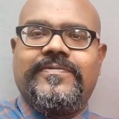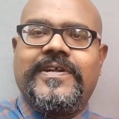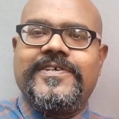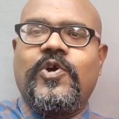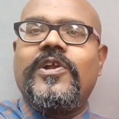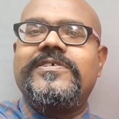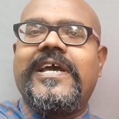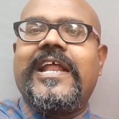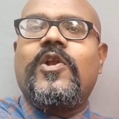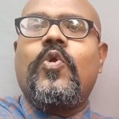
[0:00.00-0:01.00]
that is called as
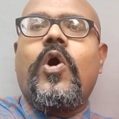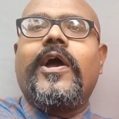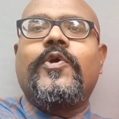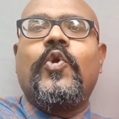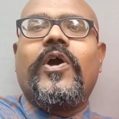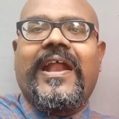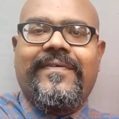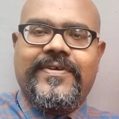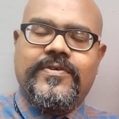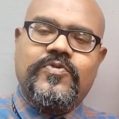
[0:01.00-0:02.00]
electrooculography.